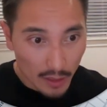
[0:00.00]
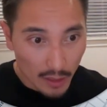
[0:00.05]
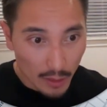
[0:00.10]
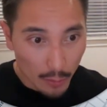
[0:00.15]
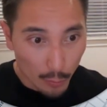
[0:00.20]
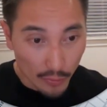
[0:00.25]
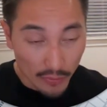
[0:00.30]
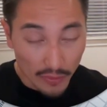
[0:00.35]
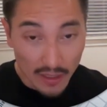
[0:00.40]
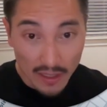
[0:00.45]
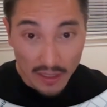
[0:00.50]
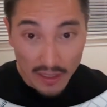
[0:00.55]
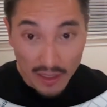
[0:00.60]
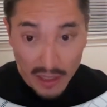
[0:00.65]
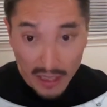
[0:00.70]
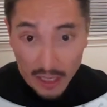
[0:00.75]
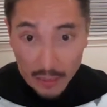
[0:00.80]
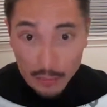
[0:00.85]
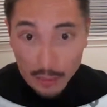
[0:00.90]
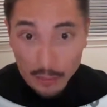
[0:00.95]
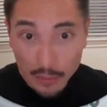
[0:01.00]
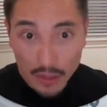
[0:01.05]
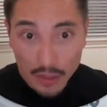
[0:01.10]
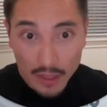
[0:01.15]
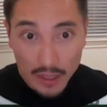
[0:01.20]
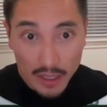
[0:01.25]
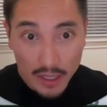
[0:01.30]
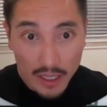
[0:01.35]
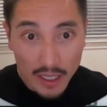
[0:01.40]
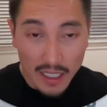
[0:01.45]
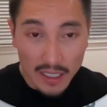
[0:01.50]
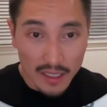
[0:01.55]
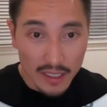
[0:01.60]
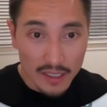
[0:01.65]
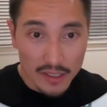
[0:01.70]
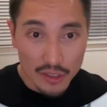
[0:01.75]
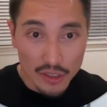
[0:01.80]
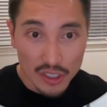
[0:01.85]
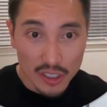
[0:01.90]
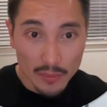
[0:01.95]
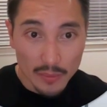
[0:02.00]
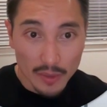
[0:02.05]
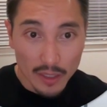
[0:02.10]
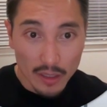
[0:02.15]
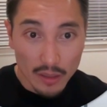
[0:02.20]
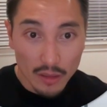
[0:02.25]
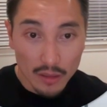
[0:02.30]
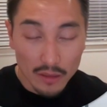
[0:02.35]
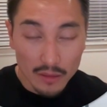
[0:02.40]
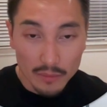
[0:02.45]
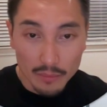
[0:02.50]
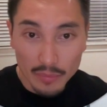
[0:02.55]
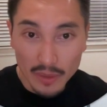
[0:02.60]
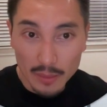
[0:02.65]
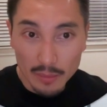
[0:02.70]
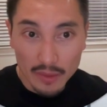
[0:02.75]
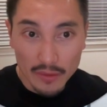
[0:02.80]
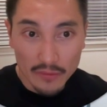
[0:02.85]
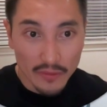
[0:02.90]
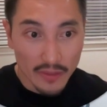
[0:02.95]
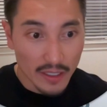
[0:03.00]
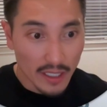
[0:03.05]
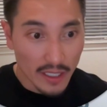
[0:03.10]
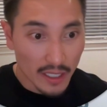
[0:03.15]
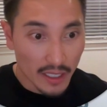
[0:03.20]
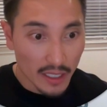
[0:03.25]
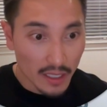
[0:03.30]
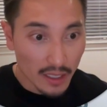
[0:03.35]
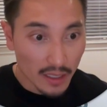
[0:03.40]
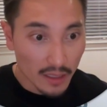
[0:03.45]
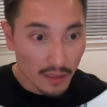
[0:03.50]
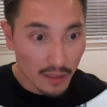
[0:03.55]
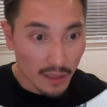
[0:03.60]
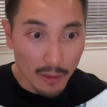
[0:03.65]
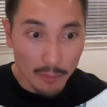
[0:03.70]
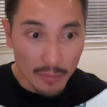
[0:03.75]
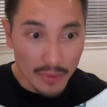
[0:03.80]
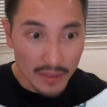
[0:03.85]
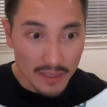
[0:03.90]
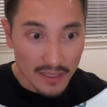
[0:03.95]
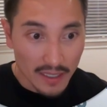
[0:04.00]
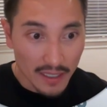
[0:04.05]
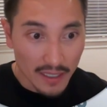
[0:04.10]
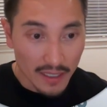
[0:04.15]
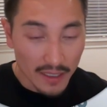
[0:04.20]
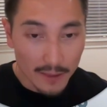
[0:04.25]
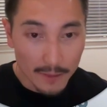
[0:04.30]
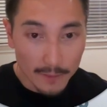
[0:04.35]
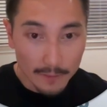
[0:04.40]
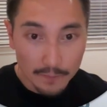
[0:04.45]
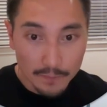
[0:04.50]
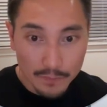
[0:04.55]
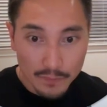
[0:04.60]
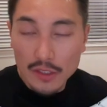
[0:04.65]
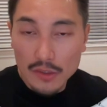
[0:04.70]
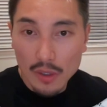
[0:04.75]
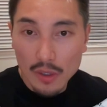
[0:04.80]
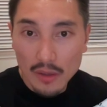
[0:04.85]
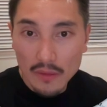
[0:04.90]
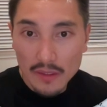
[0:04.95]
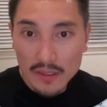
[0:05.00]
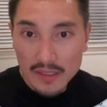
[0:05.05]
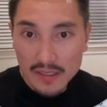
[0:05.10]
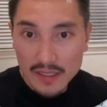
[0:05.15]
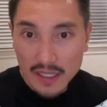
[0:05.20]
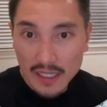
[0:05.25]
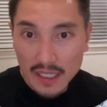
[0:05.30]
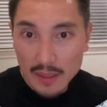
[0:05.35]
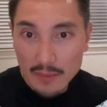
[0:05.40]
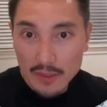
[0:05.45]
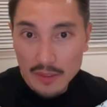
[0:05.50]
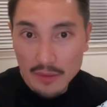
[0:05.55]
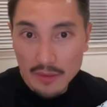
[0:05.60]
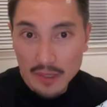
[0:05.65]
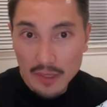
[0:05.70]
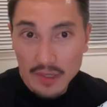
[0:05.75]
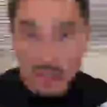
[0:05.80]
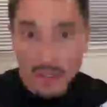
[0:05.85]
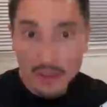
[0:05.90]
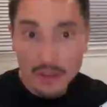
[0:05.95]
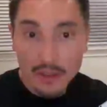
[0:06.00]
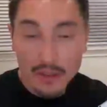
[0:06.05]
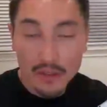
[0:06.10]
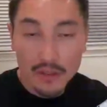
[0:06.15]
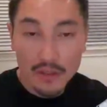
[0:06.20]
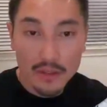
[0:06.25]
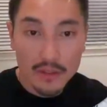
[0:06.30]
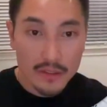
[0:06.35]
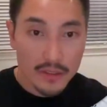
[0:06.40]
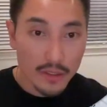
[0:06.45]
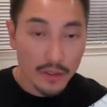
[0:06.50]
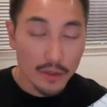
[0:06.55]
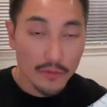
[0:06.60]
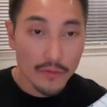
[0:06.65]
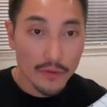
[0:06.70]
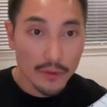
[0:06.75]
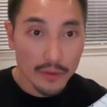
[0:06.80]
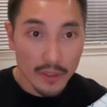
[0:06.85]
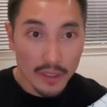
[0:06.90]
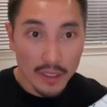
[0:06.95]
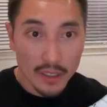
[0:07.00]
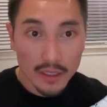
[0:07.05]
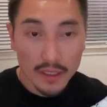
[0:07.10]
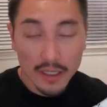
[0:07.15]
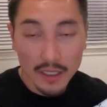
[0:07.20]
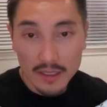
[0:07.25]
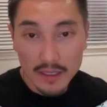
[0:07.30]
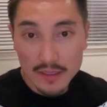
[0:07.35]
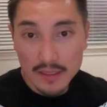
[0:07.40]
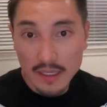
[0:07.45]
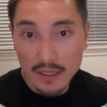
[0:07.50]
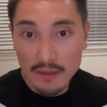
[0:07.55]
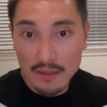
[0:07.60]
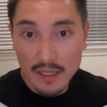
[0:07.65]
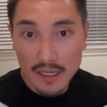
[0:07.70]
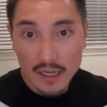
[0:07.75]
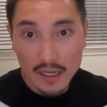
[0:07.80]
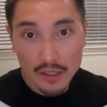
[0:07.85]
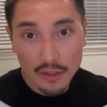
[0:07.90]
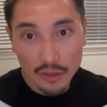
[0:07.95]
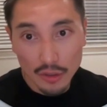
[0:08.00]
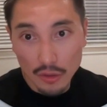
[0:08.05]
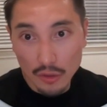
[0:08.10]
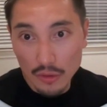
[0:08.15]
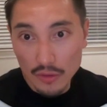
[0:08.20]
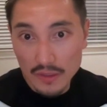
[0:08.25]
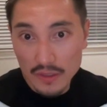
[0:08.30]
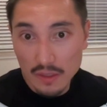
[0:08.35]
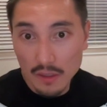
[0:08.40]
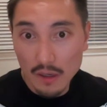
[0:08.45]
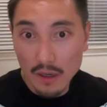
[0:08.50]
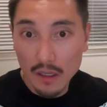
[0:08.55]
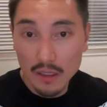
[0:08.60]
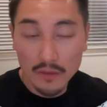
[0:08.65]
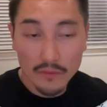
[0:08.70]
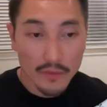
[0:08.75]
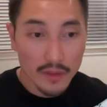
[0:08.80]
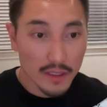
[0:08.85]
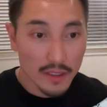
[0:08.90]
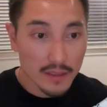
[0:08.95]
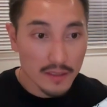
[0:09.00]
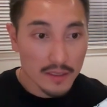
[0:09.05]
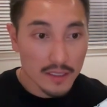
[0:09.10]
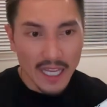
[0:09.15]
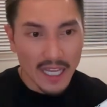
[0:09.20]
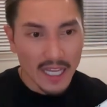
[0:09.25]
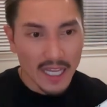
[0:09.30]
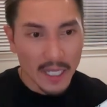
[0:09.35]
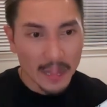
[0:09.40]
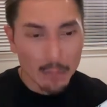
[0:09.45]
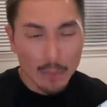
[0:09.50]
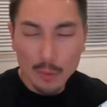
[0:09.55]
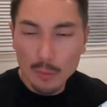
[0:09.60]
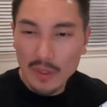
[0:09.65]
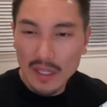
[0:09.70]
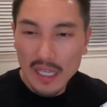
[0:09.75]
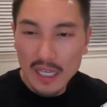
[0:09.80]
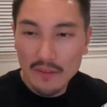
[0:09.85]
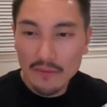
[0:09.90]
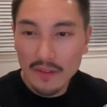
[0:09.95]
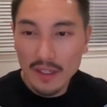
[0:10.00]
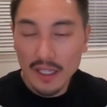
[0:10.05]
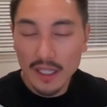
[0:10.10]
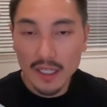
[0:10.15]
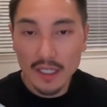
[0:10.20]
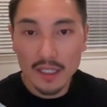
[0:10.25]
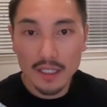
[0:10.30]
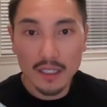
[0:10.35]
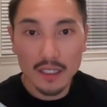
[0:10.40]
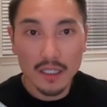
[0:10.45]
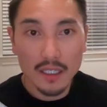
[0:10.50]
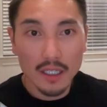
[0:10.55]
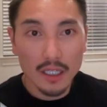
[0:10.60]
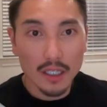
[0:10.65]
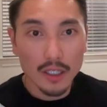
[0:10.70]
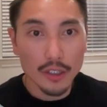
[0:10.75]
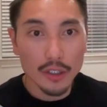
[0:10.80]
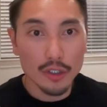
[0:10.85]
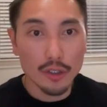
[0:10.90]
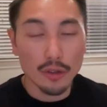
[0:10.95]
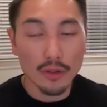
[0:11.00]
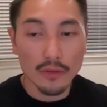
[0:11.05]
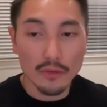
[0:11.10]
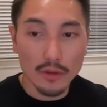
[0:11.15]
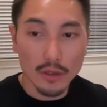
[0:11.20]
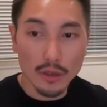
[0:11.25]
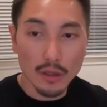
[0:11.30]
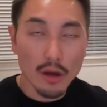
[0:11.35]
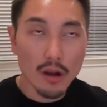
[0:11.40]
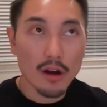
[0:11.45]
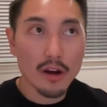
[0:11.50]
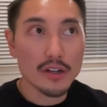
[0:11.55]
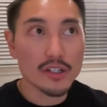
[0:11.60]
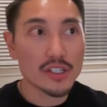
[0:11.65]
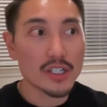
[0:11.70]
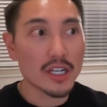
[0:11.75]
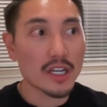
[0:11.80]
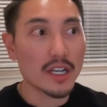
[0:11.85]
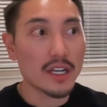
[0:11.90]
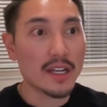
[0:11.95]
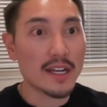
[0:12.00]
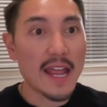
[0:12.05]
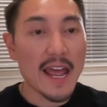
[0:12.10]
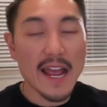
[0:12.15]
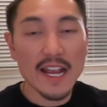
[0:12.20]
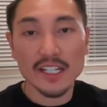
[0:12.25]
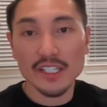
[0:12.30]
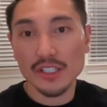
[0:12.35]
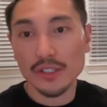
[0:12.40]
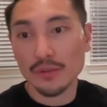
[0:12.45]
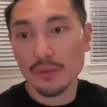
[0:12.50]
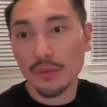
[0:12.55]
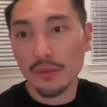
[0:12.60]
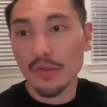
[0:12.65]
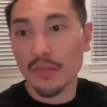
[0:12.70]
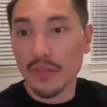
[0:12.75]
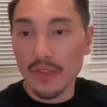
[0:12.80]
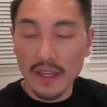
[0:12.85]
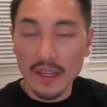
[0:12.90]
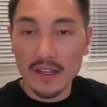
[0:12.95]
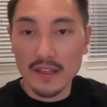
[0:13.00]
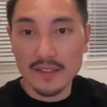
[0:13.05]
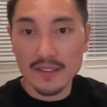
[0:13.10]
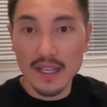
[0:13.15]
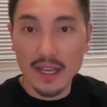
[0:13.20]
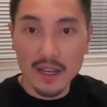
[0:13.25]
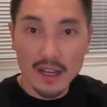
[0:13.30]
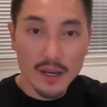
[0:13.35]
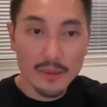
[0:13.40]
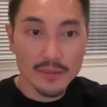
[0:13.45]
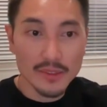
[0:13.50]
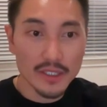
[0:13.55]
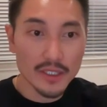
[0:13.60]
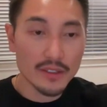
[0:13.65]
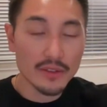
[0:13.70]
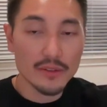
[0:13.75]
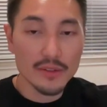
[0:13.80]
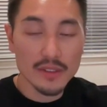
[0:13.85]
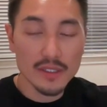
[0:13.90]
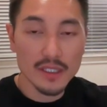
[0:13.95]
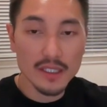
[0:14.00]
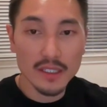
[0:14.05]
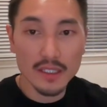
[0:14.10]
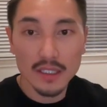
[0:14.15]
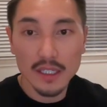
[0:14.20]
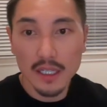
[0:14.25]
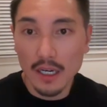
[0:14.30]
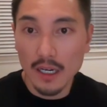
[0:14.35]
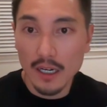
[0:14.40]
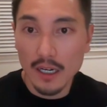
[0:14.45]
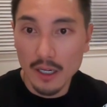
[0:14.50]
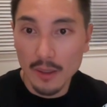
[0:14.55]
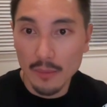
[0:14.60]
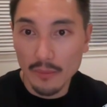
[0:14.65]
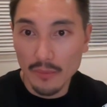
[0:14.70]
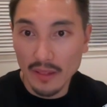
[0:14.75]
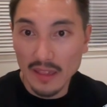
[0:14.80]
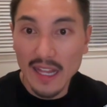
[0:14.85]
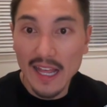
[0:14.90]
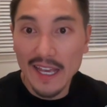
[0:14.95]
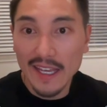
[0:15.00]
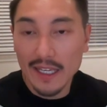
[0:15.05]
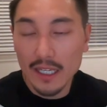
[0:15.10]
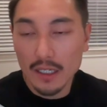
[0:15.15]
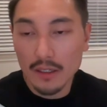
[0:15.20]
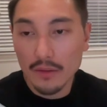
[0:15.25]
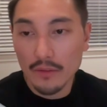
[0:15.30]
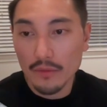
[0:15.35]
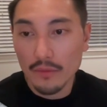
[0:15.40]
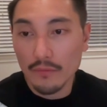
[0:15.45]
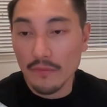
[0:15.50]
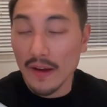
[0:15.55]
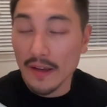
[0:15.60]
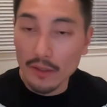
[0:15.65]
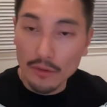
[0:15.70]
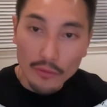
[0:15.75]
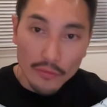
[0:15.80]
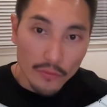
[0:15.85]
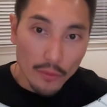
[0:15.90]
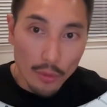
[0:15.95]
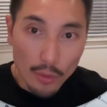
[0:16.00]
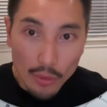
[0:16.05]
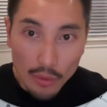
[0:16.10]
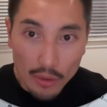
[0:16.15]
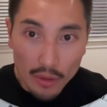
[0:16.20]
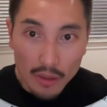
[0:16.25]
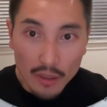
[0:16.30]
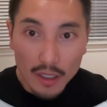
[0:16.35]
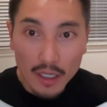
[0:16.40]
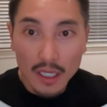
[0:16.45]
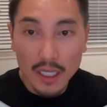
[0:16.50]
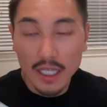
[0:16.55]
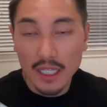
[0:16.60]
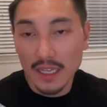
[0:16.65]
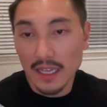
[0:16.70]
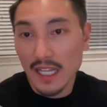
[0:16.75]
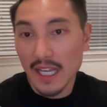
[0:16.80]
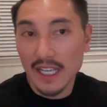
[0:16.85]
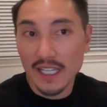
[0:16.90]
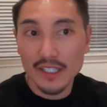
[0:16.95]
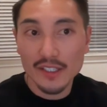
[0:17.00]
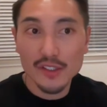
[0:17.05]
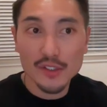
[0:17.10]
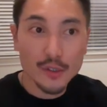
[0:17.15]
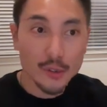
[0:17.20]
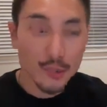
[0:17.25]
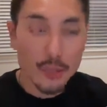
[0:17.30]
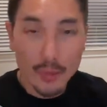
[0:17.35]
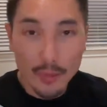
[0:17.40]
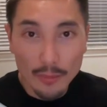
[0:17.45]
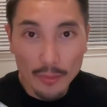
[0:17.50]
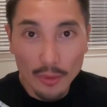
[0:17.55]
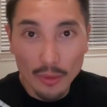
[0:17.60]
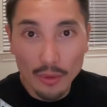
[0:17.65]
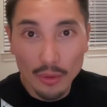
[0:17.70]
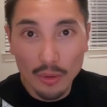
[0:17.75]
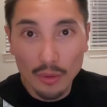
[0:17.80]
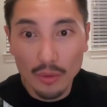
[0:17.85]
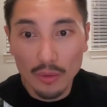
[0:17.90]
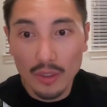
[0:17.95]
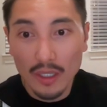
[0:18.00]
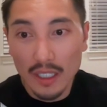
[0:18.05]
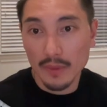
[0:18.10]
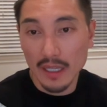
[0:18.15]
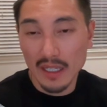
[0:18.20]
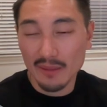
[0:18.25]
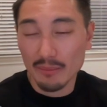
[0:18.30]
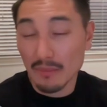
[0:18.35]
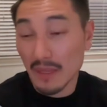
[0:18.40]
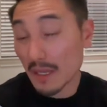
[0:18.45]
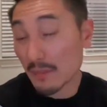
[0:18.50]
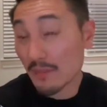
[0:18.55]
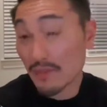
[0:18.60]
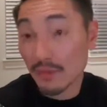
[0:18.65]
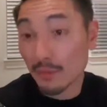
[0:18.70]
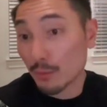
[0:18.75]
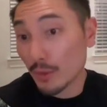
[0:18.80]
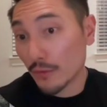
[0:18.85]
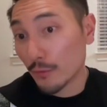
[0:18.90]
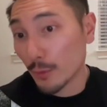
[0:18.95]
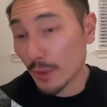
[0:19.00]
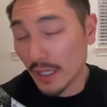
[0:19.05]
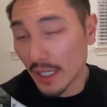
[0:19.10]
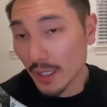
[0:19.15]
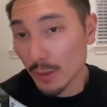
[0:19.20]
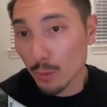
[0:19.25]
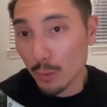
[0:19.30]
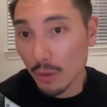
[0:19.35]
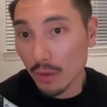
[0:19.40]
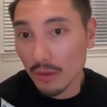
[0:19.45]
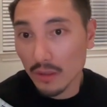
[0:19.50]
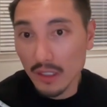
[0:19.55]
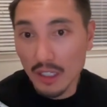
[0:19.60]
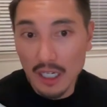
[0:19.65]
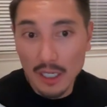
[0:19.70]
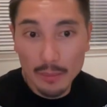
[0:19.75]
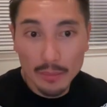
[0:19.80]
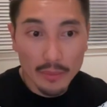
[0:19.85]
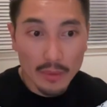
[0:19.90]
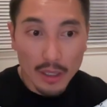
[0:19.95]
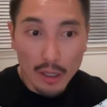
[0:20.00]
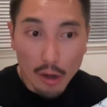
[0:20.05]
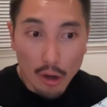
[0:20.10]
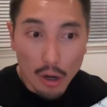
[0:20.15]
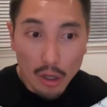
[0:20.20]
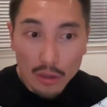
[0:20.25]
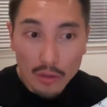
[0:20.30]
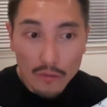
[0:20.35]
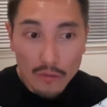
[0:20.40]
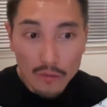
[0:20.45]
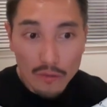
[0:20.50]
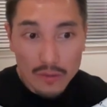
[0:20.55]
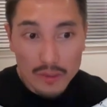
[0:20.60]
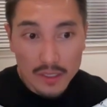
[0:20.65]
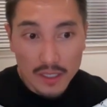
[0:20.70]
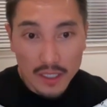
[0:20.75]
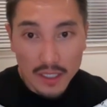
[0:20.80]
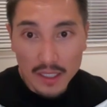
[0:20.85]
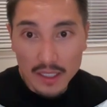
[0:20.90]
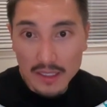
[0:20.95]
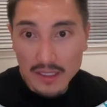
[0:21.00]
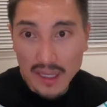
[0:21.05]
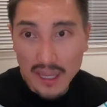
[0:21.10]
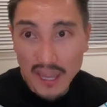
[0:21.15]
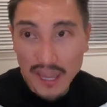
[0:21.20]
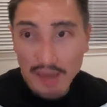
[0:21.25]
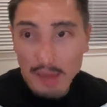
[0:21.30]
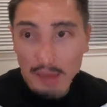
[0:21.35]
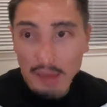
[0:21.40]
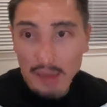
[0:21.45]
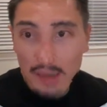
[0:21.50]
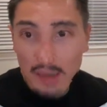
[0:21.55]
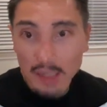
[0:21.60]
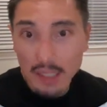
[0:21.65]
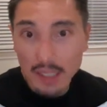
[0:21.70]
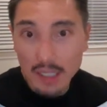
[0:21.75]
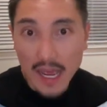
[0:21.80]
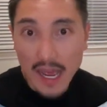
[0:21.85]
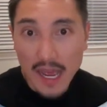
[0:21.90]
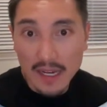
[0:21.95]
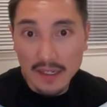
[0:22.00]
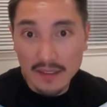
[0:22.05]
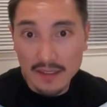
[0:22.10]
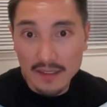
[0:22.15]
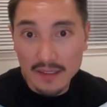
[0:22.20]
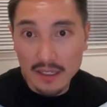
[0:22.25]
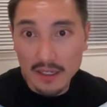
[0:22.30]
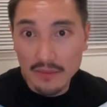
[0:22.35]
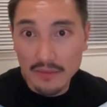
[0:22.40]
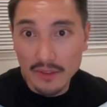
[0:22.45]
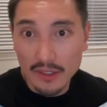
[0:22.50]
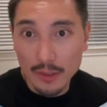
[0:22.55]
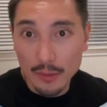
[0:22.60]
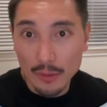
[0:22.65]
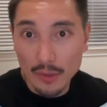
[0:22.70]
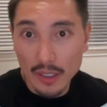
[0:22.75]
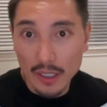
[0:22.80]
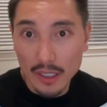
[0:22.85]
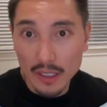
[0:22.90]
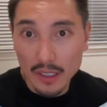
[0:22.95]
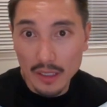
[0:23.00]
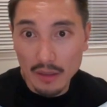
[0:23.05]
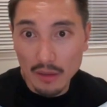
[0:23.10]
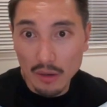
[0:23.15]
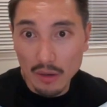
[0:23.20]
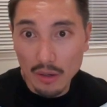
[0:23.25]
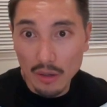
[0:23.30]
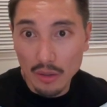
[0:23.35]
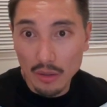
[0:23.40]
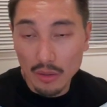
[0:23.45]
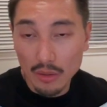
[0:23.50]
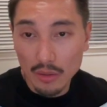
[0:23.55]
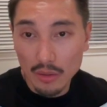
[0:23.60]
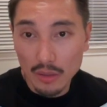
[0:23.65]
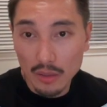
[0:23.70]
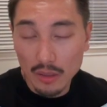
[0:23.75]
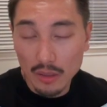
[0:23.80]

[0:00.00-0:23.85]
where the Dynamo play, and this used to be called BBVA Compass Stadium. So all these stadiums are right here. So if you're in East Downtown, you're close to all of this. And when we have like, you know, large national things that come to Houston, like Final Four, like Super Bowl, and maybe if we get World Cup, all of those things happen at Discovery Green and all